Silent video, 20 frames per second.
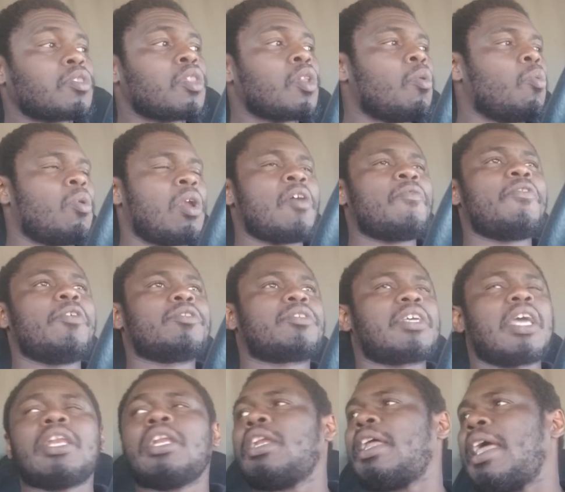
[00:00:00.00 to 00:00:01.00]
When I first
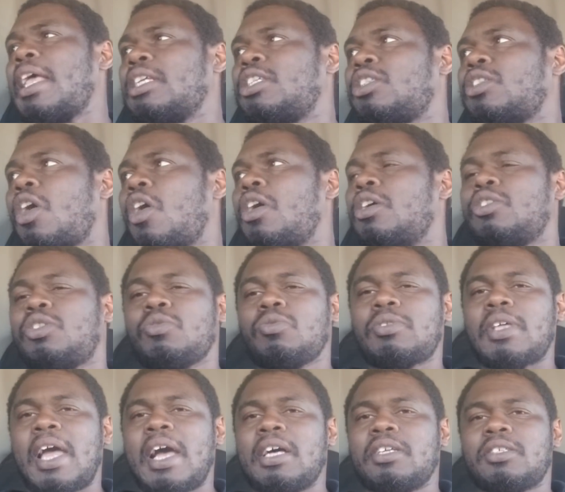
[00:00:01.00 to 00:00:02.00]
came to Landstar in
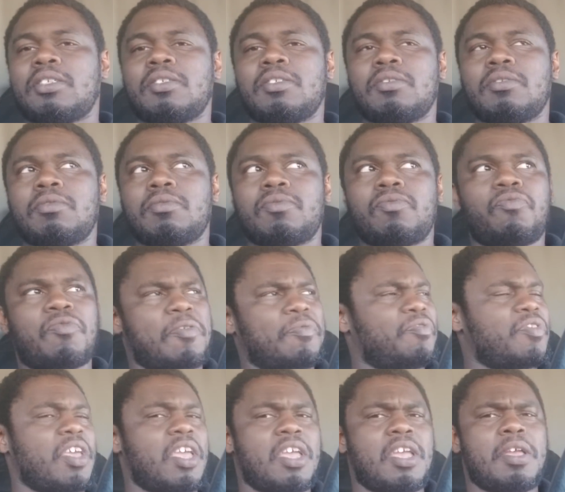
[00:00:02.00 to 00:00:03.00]

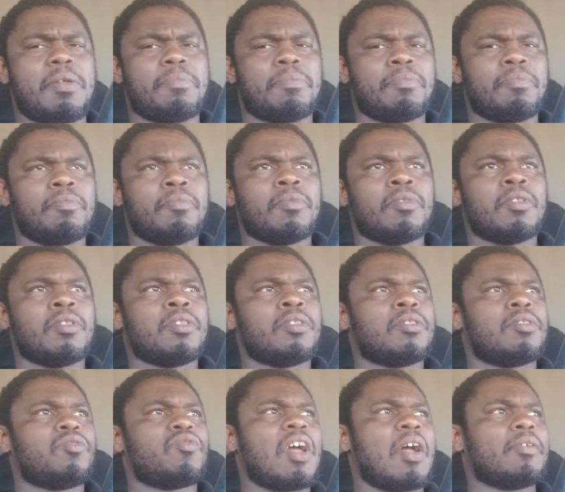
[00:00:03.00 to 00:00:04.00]
2015,
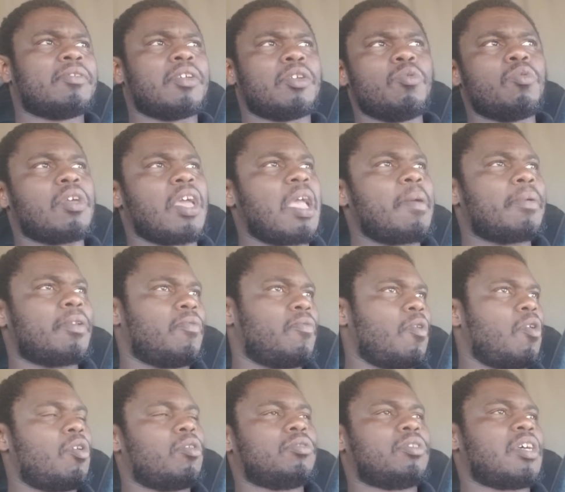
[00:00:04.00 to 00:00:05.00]
drivers like, you came at the
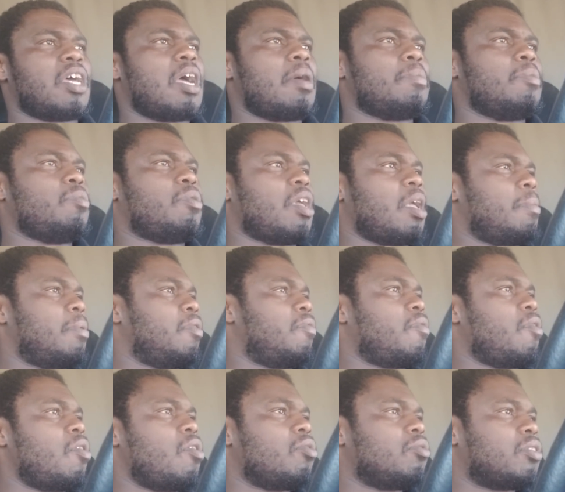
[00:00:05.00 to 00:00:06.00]
wrong time. You came at the
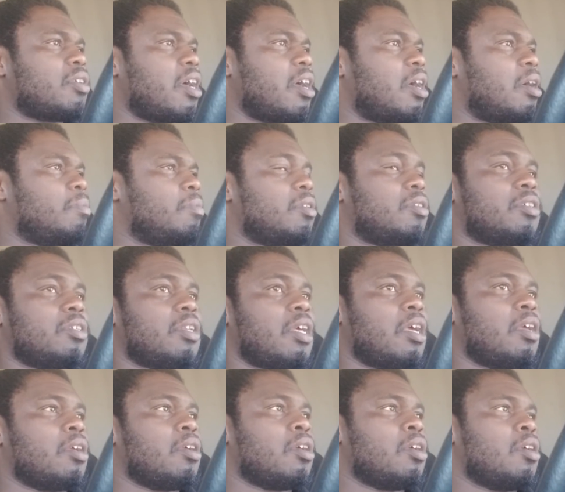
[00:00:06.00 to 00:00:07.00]
wrong time. This and that.
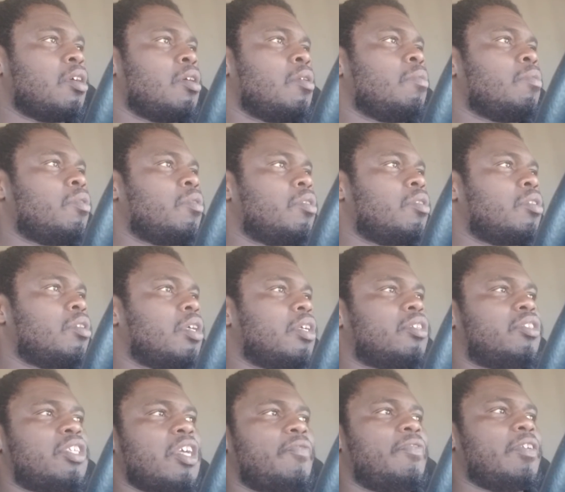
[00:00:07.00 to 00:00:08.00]
There's
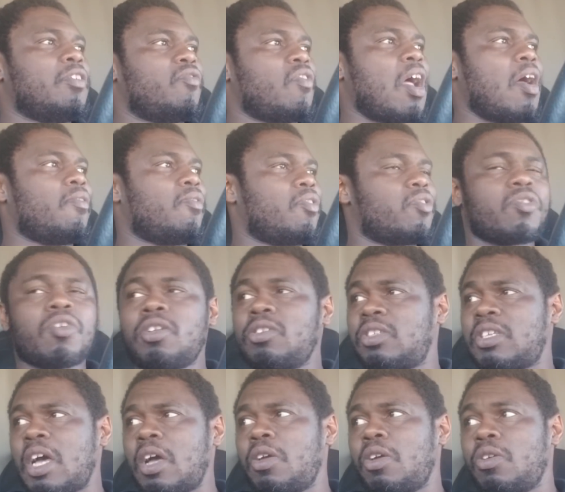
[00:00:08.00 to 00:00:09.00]
different drivers that's going to
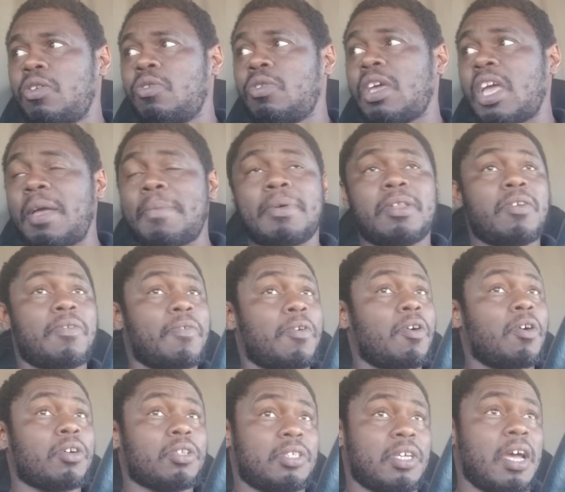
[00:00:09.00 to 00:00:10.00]
tell you you came at the
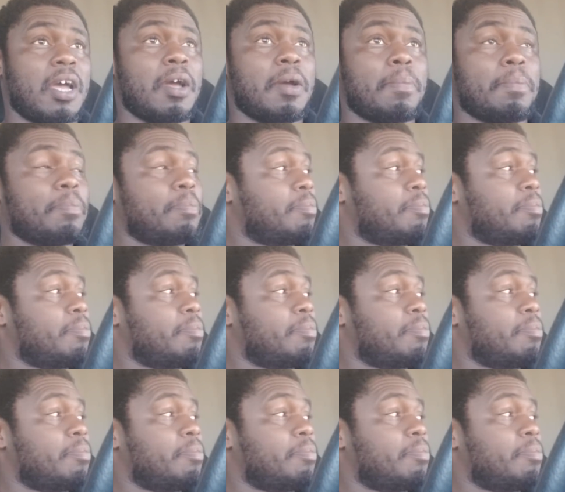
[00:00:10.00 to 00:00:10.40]
wrong time.